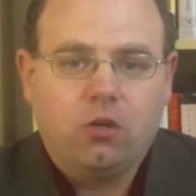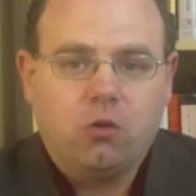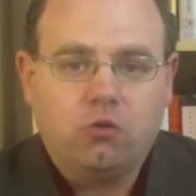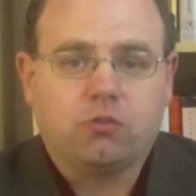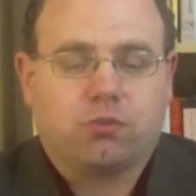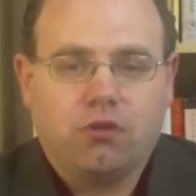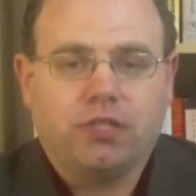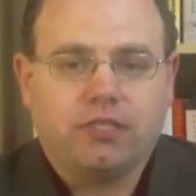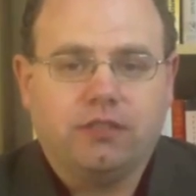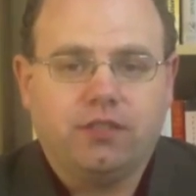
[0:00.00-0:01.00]
whose
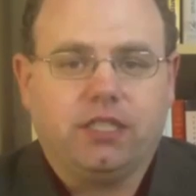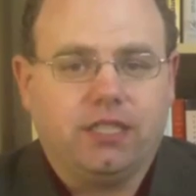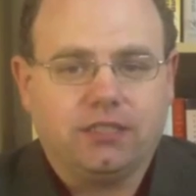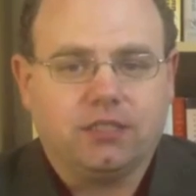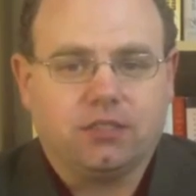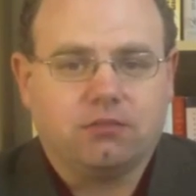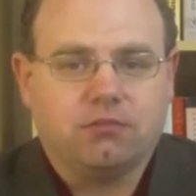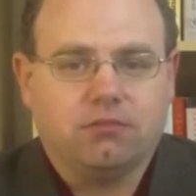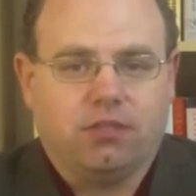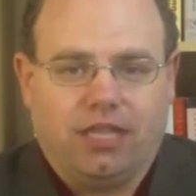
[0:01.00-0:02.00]
productivity is
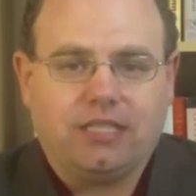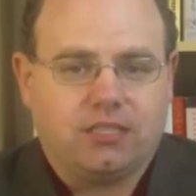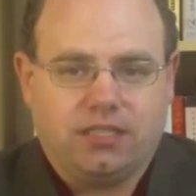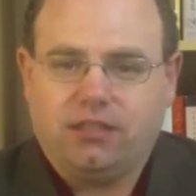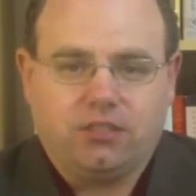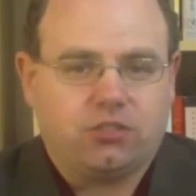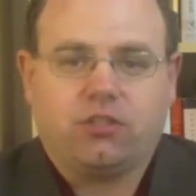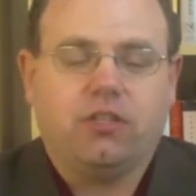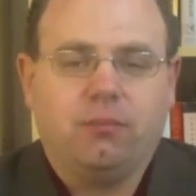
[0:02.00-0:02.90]
less than this certain